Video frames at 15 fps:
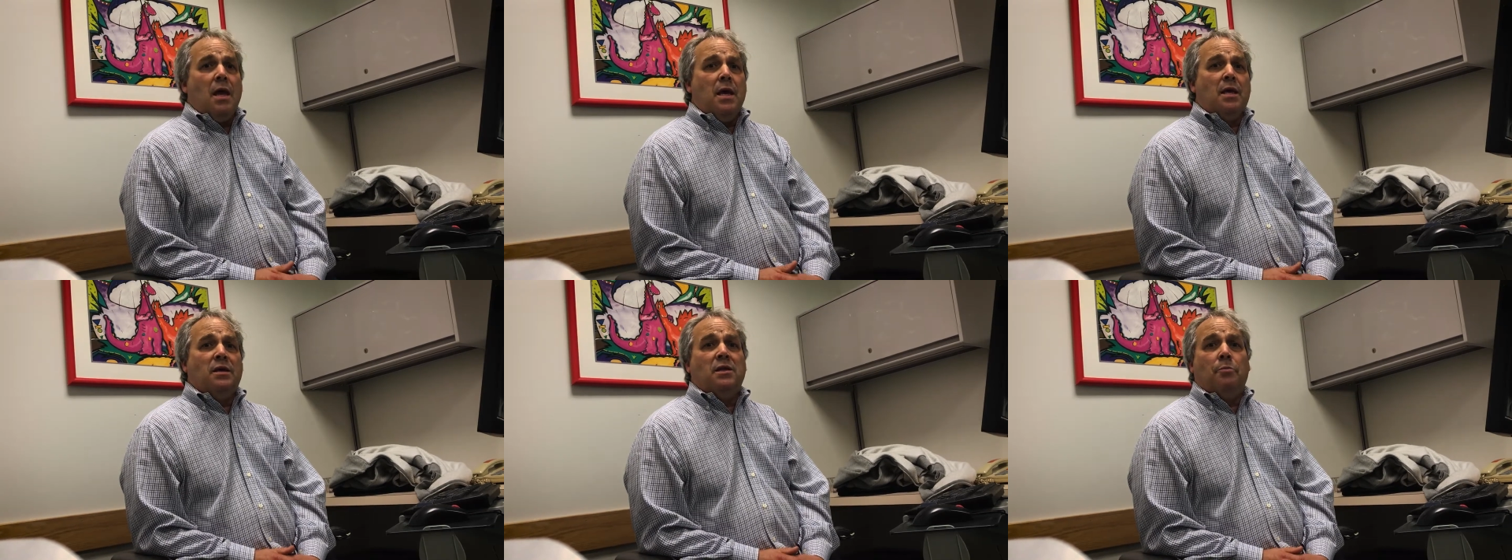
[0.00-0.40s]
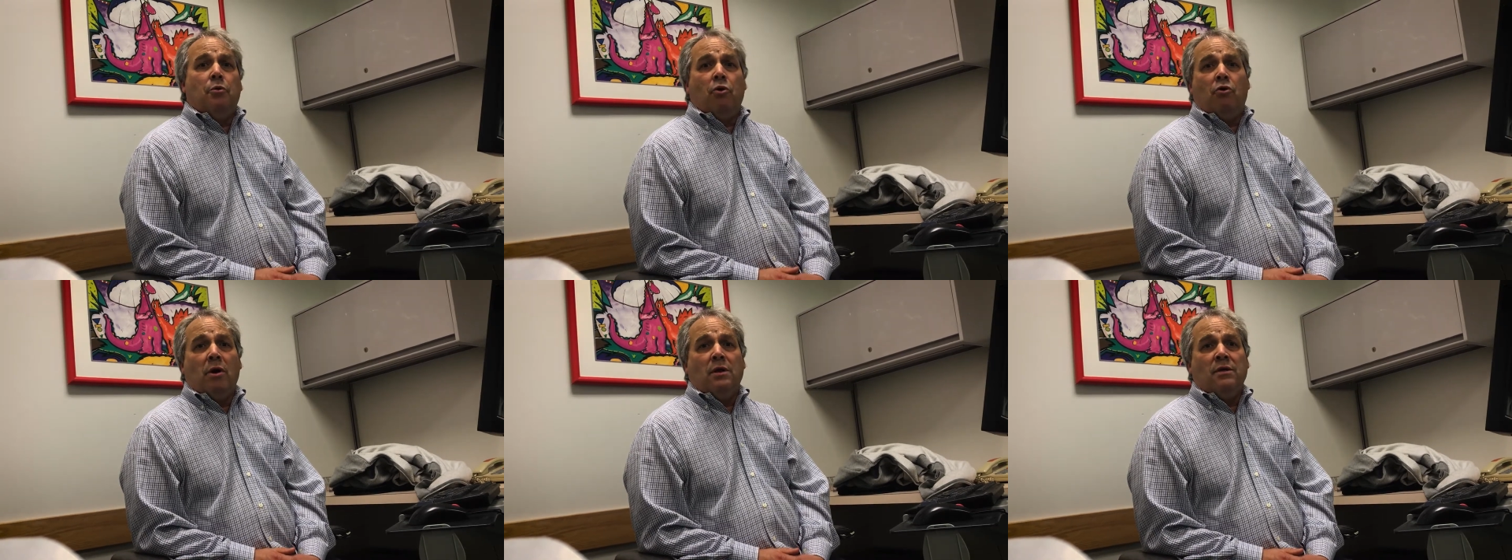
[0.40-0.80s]
It is a
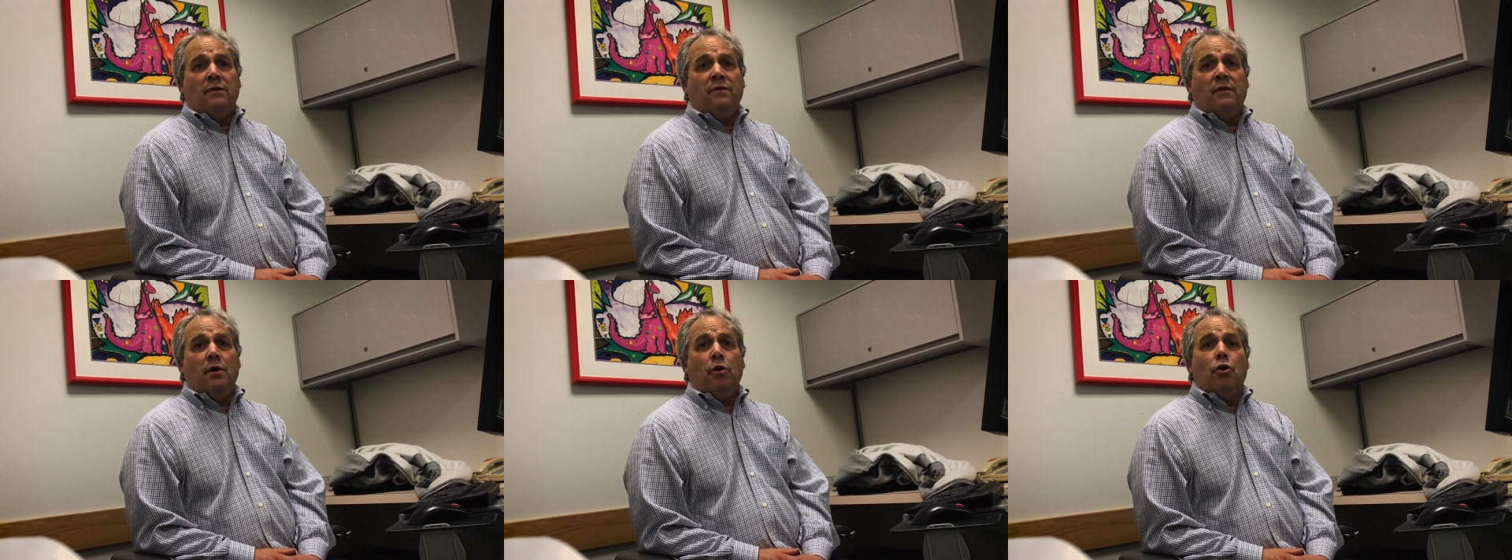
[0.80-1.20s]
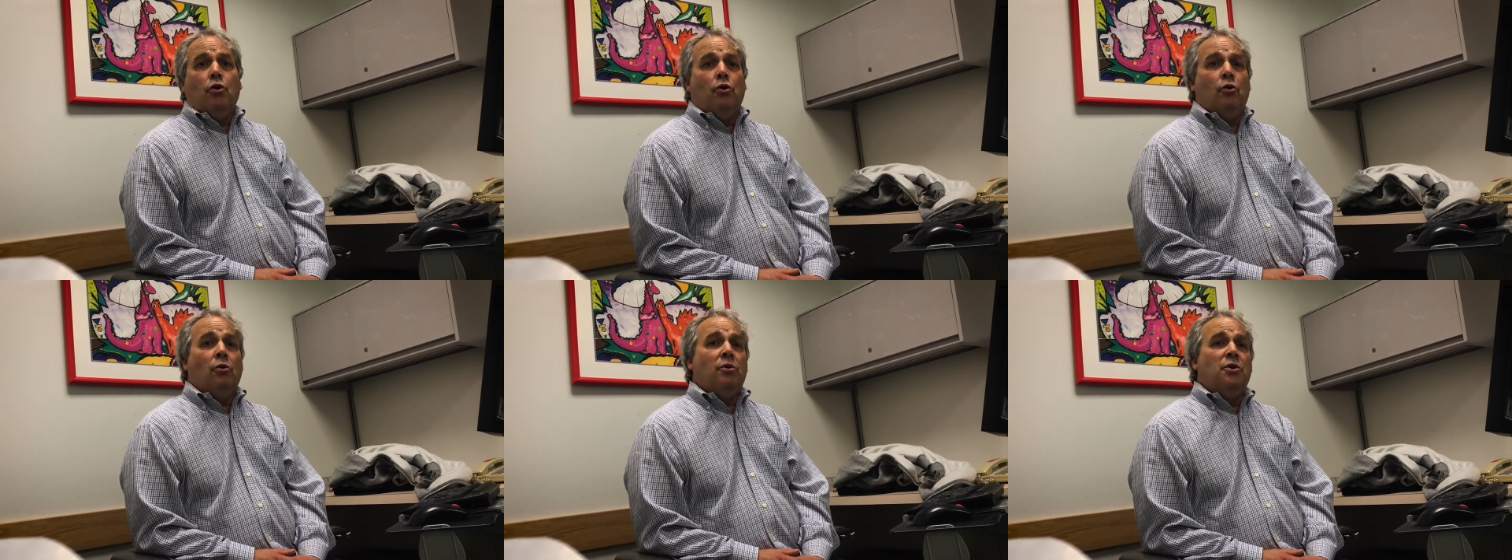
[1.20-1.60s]
progressive
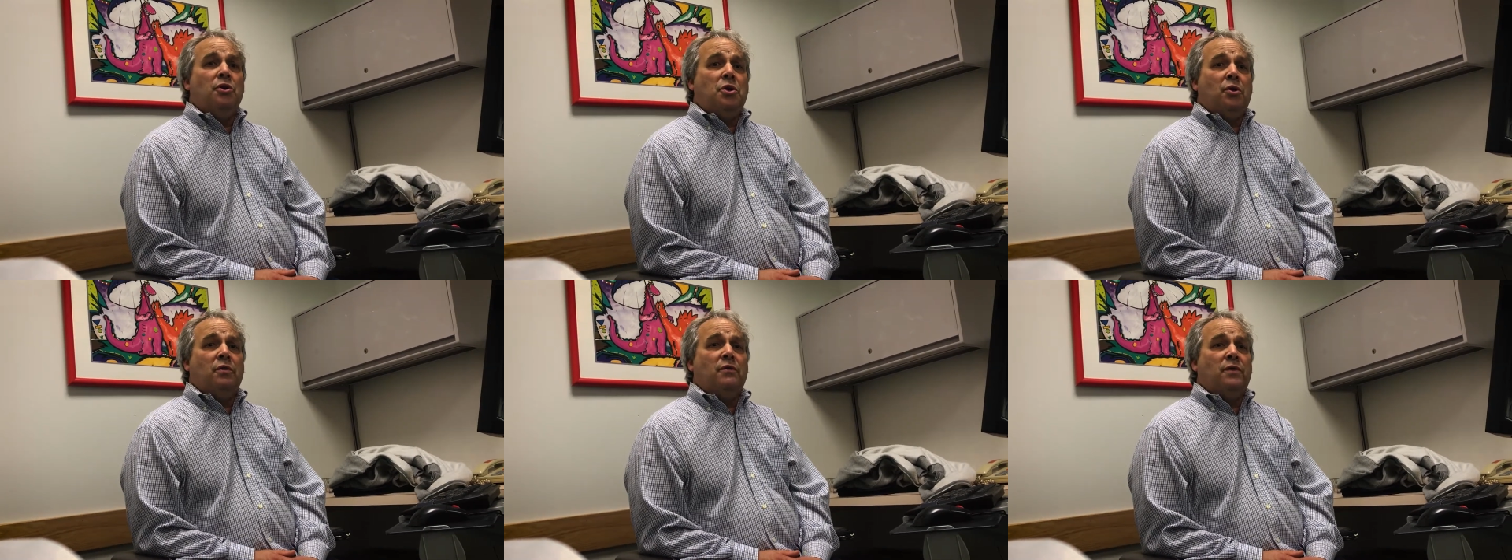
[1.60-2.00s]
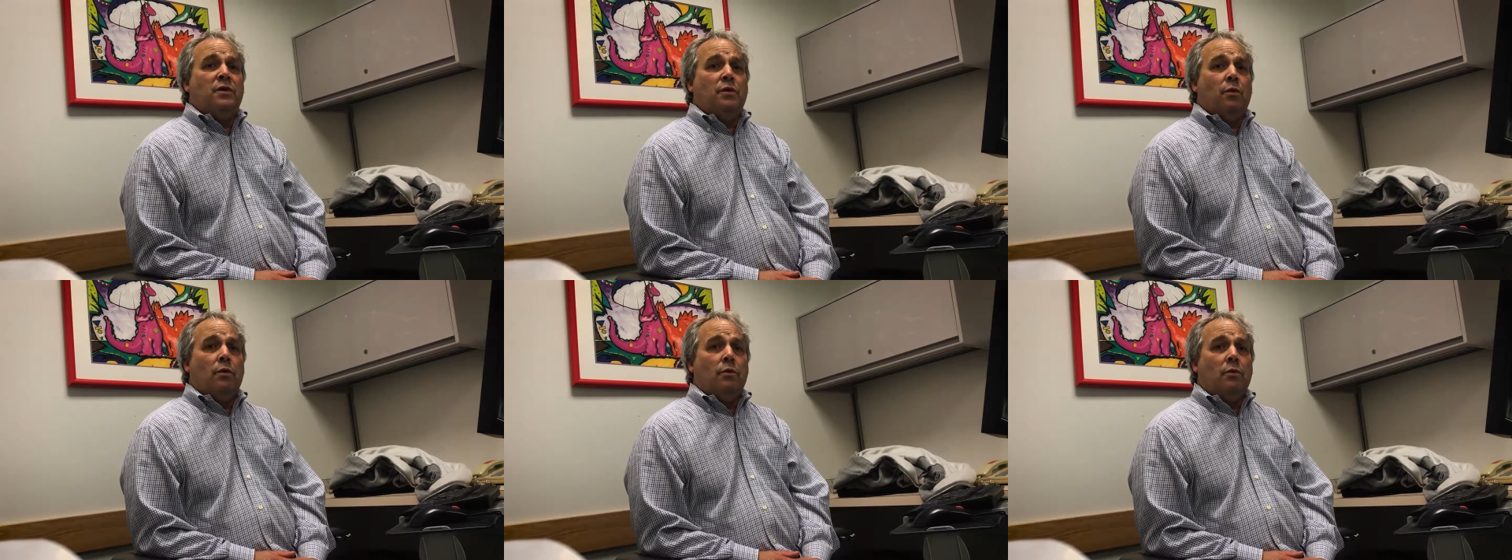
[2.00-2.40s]
neurodegenerative
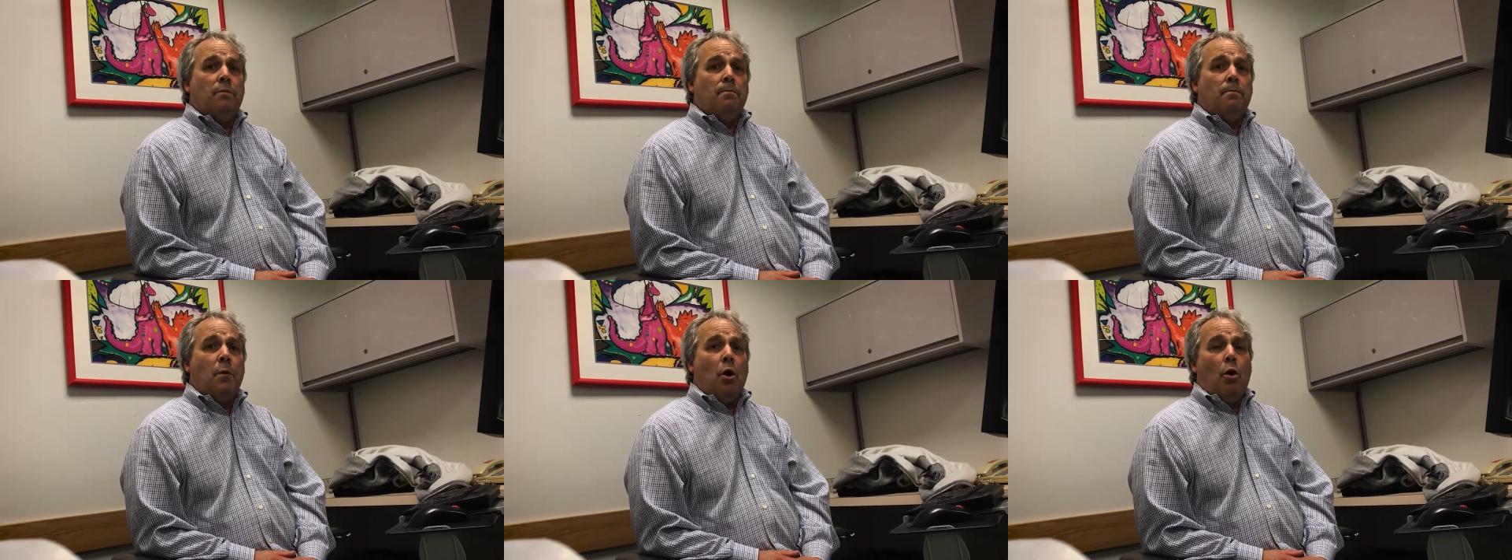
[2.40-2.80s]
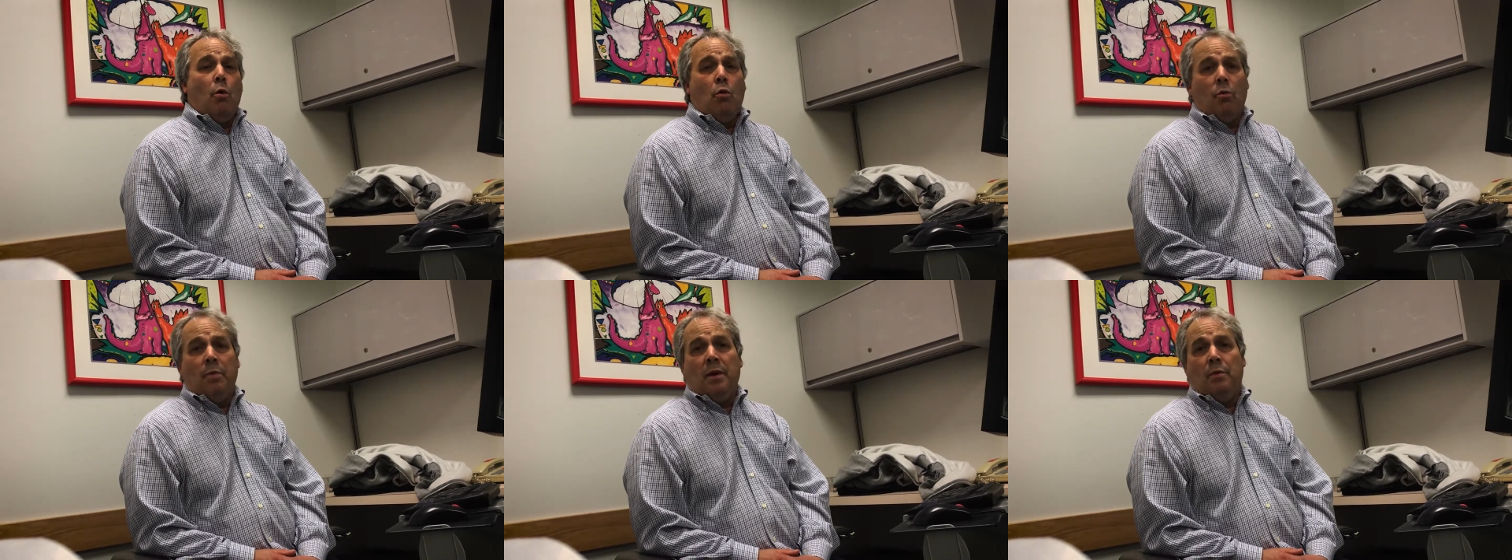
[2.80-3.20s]
disorder
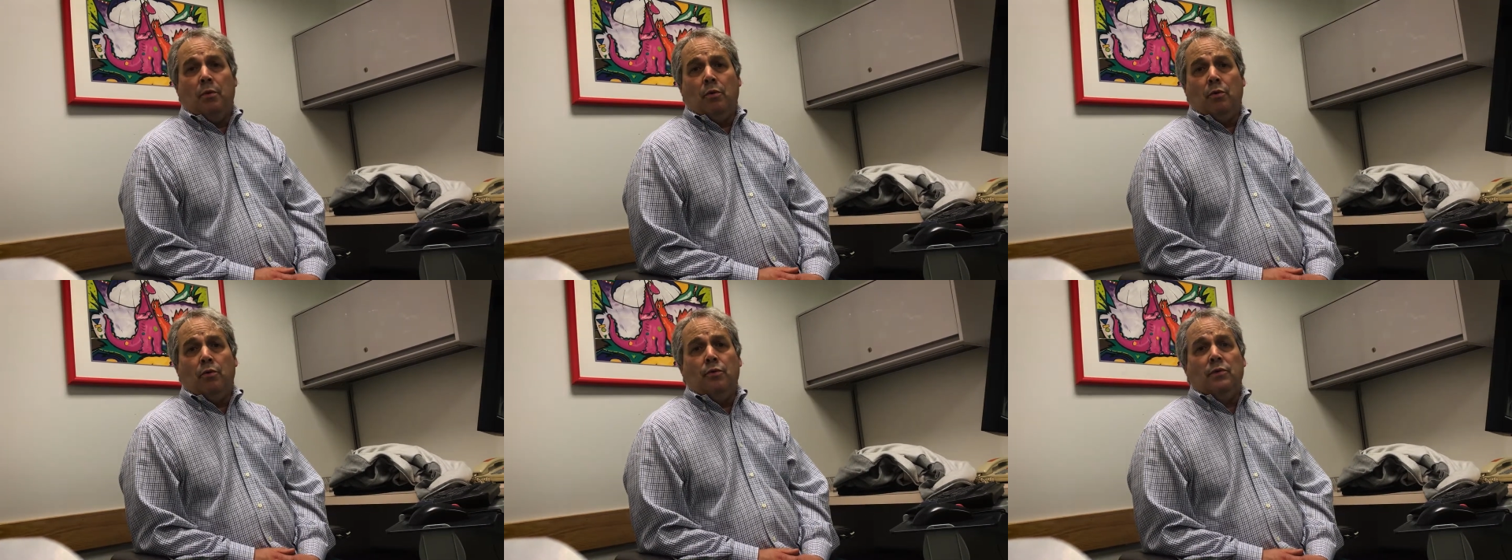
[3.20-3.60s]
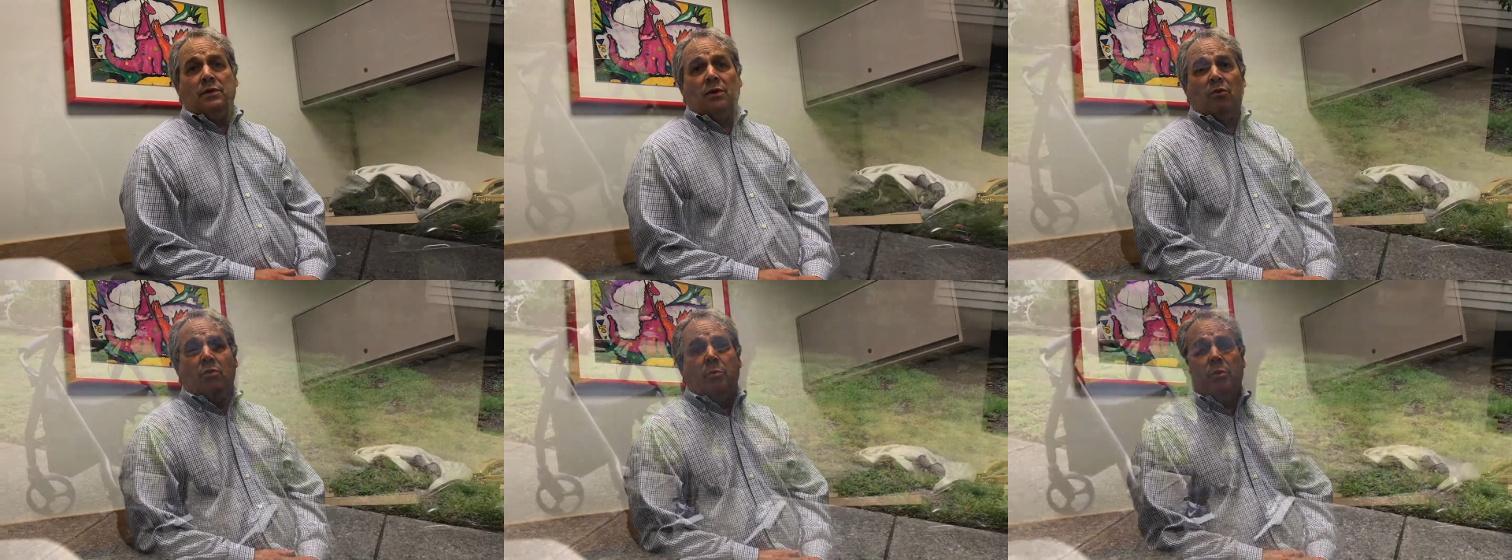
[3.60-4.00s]
where people lose their